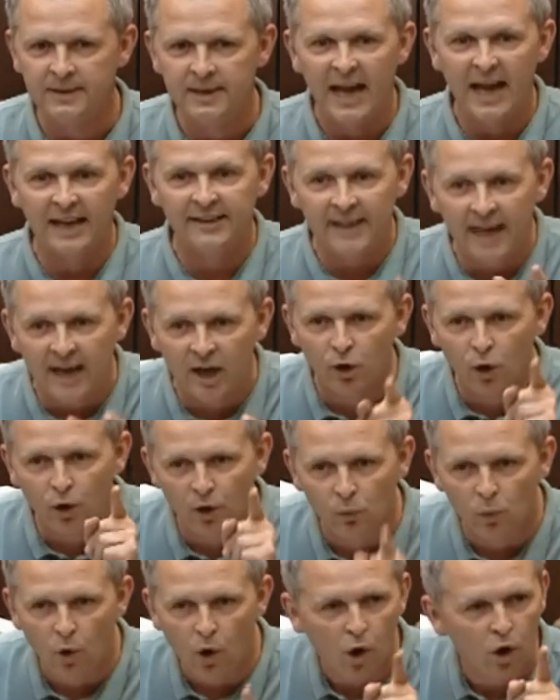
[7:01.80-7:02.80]
And they're going
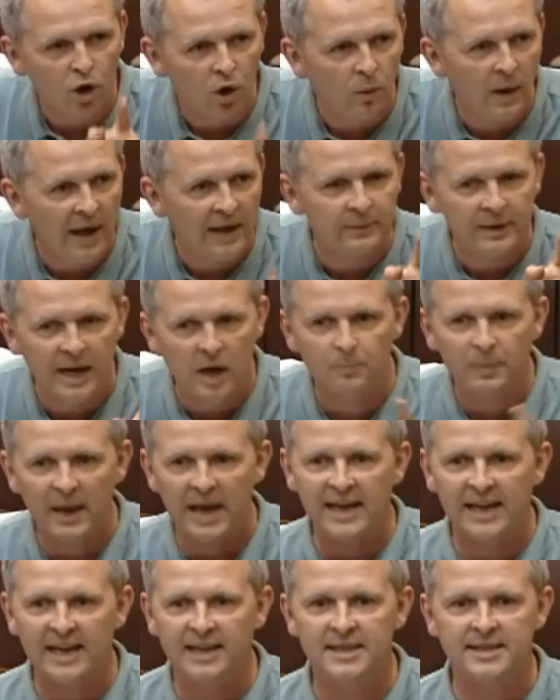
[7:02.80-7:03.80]
to walk away without
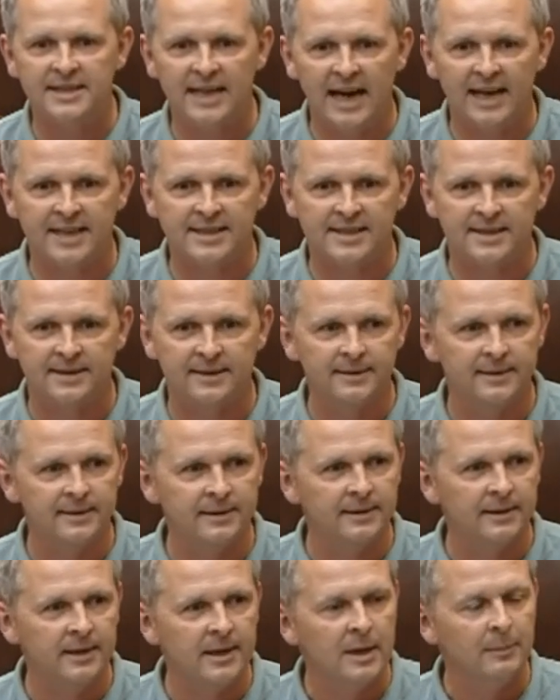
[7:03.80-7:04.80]
paying any tax,
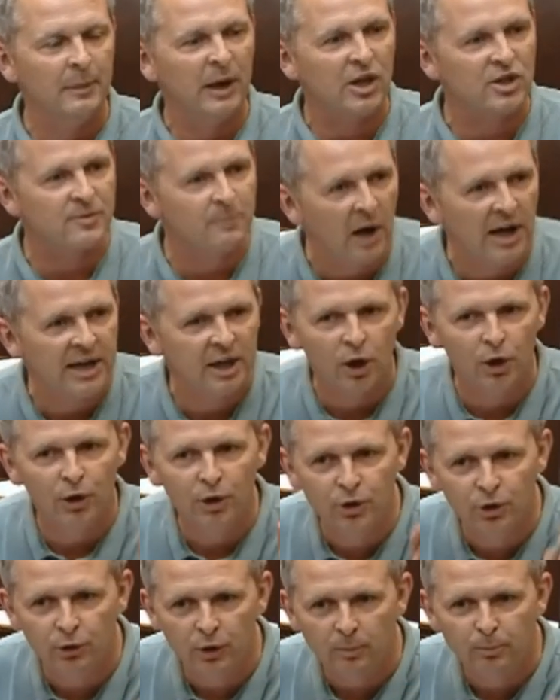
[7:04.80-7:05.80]
because Michael
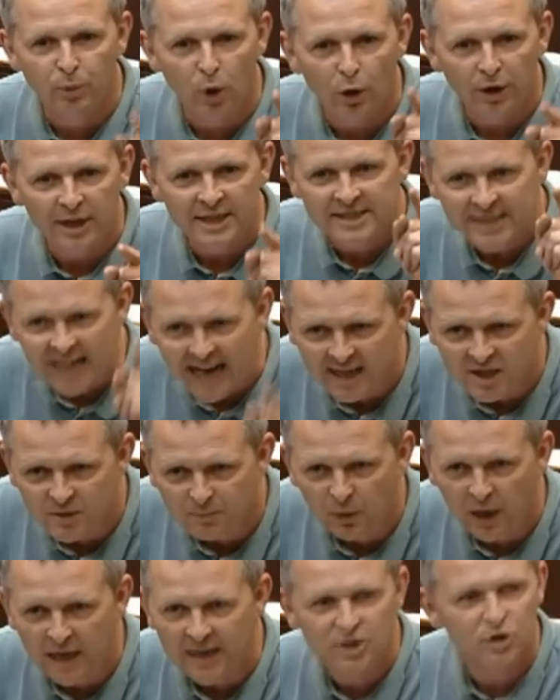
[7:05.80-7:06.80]
Noonan brought in tax
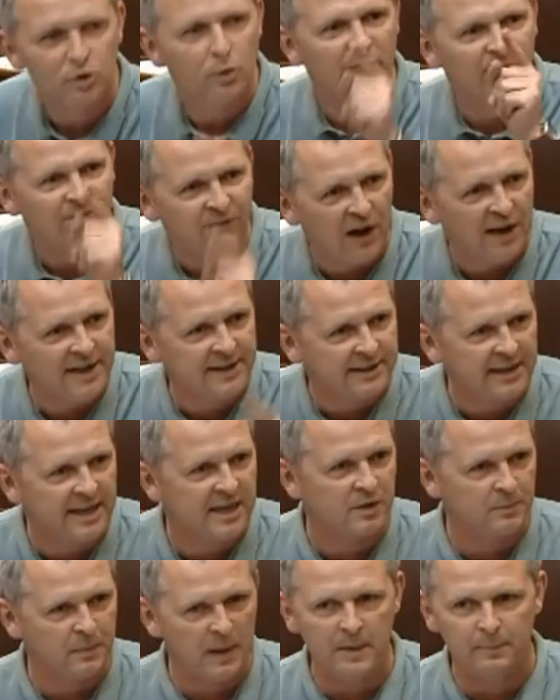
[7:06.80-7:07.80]
breaks to invite
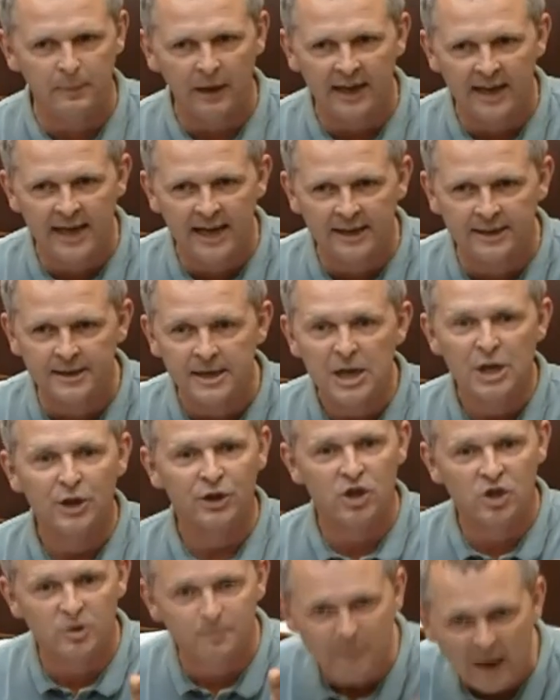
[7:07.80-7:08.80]
these people in
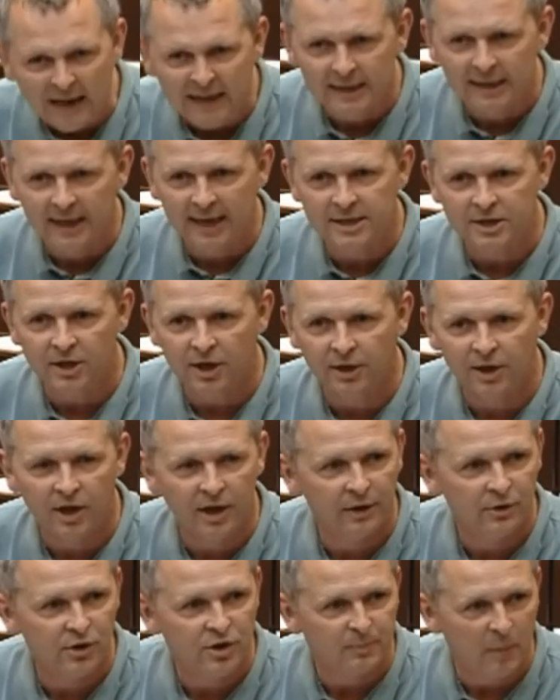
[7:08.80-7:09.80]
to speculate on
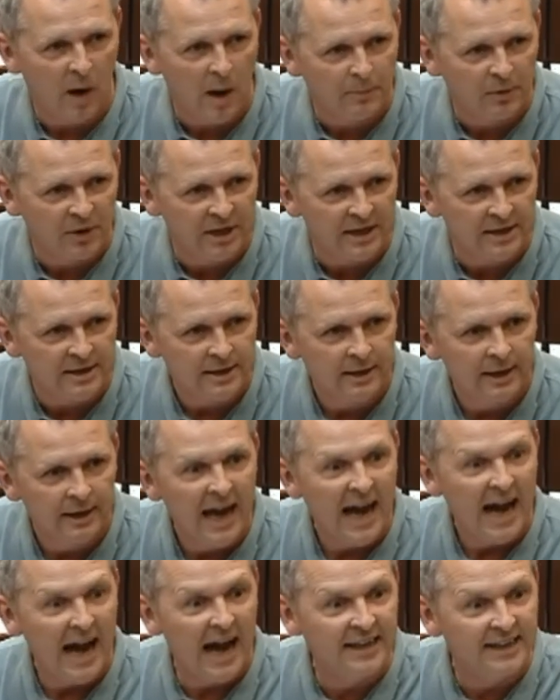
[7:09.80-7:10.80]
Irish property,
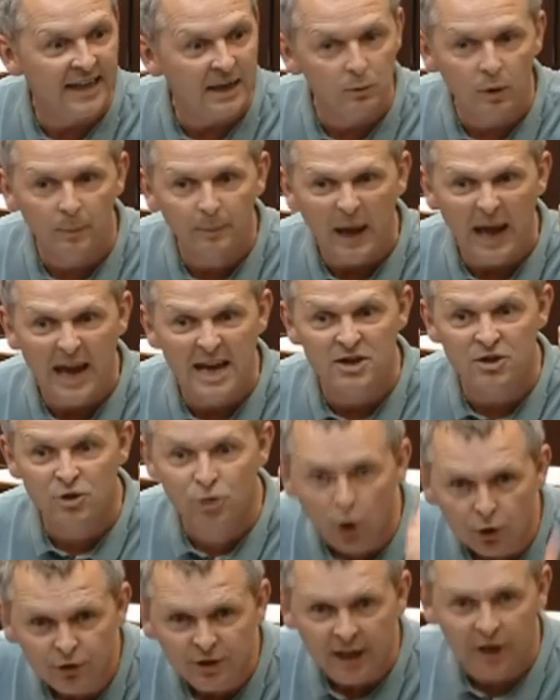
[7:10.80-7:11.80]
and they will pay
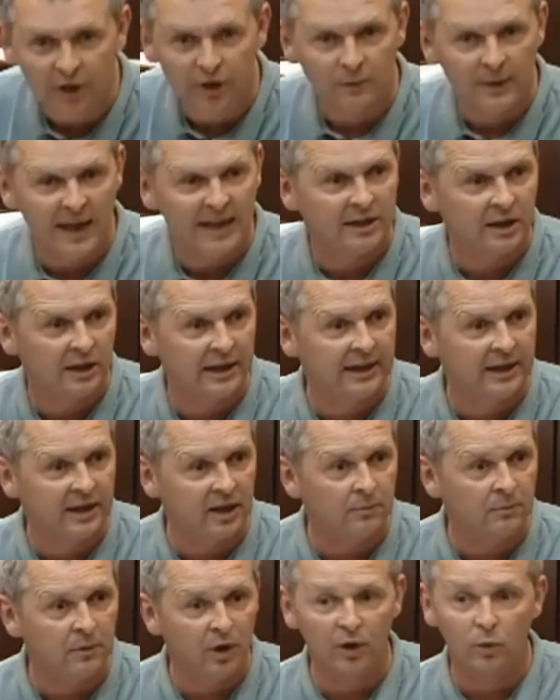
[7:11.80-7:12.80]
nothing on the rental
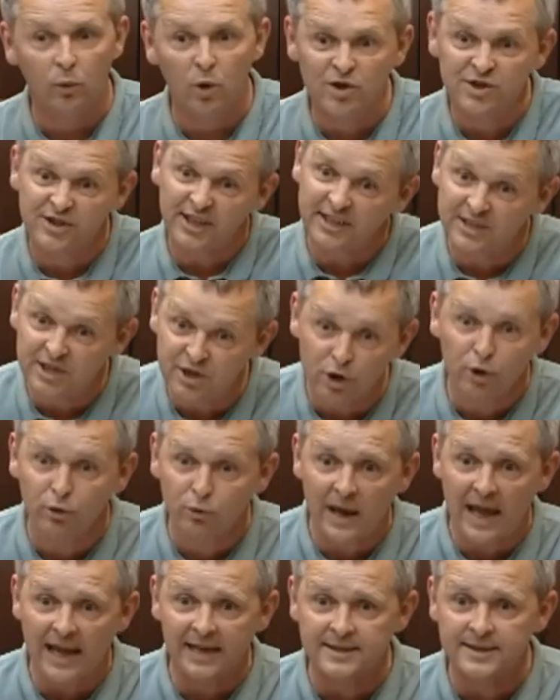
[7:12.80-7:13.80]
income, on the ones that do
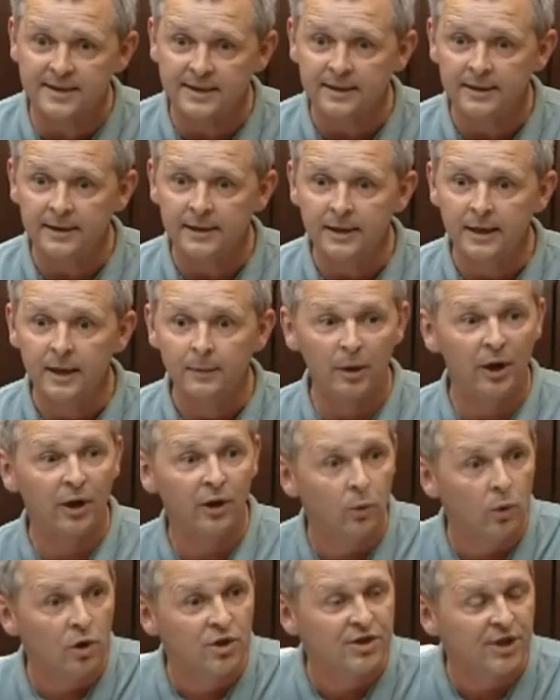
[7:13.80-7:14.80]
rent, but on
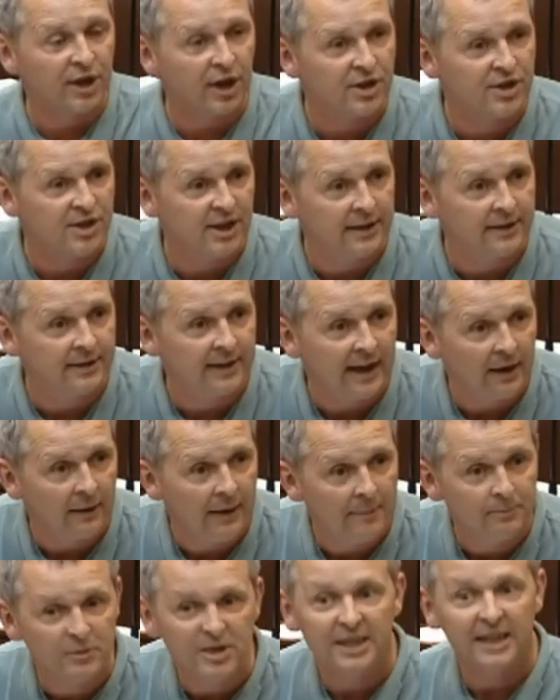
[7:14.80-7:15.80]
the ones that are sitting there
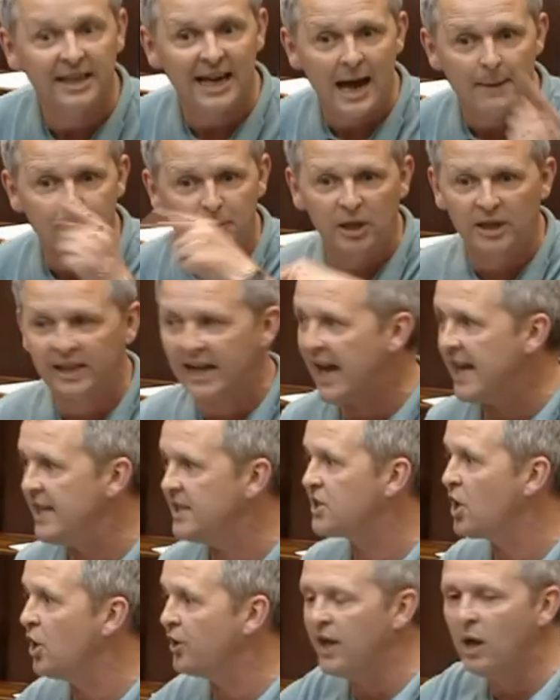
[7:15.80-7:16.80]
empty, the capital
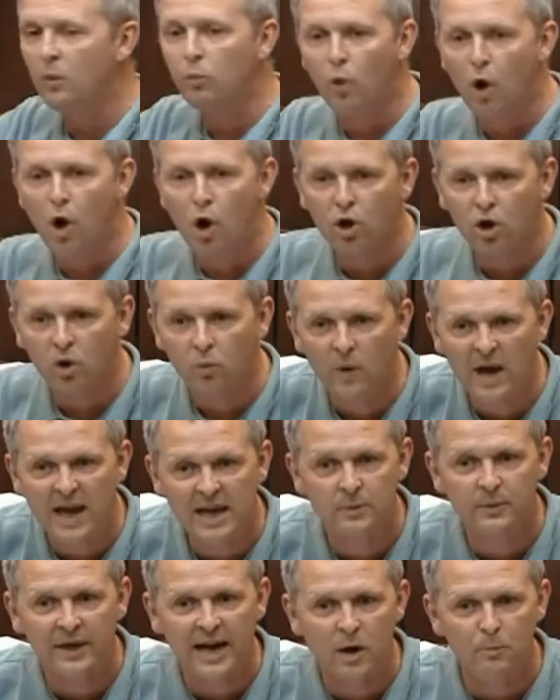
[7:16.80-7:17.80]
gains on, they'll walk
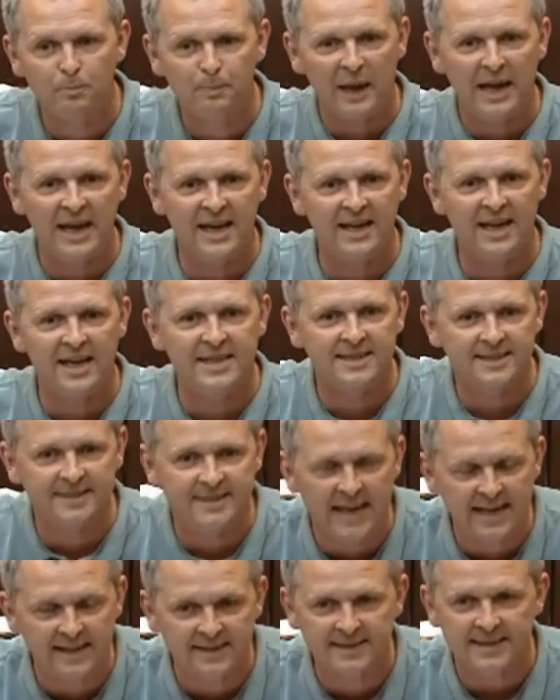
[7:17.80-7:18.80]
away without paying a
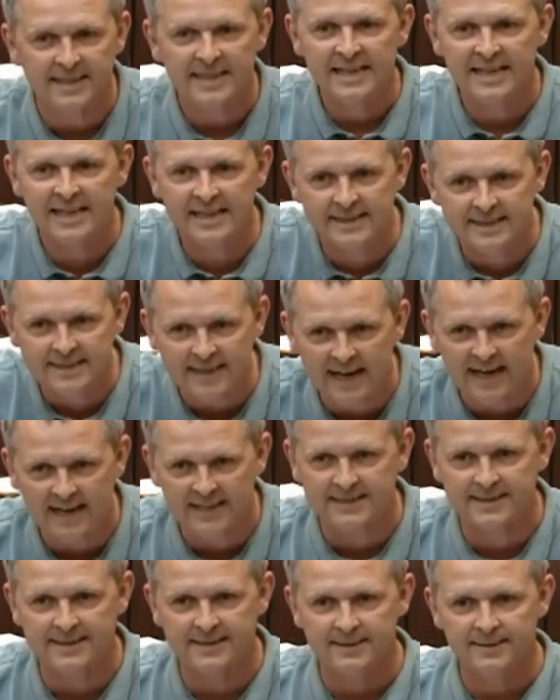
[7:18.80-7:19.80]
cent in
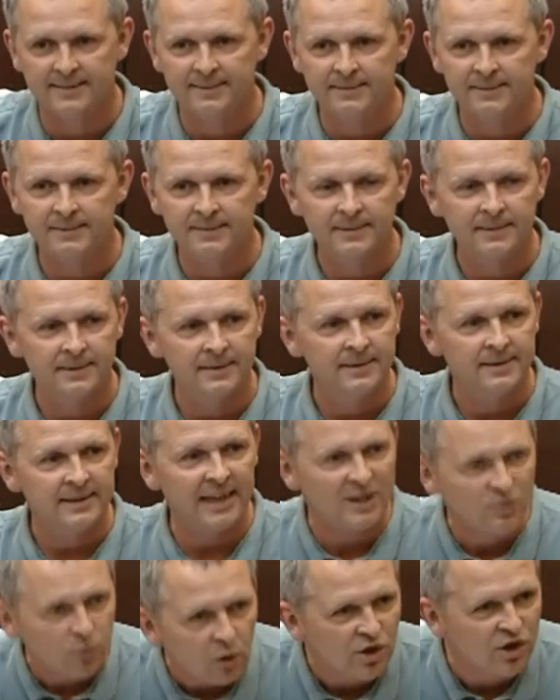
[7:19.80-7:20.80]
tax.
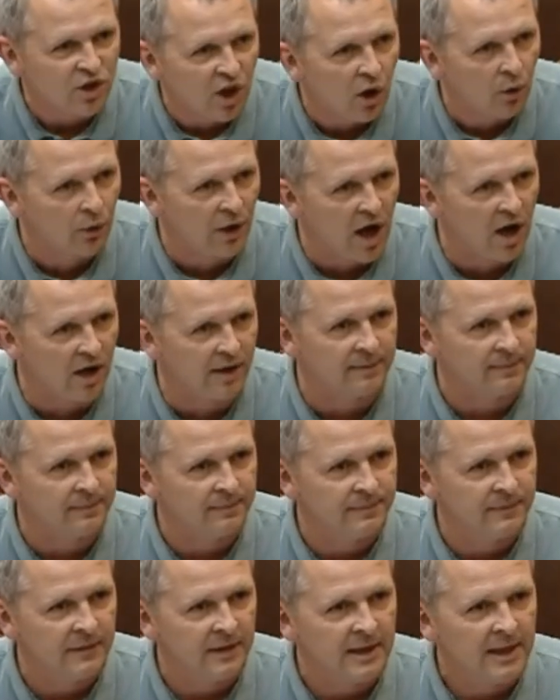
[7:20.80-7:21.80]
That's what's going on.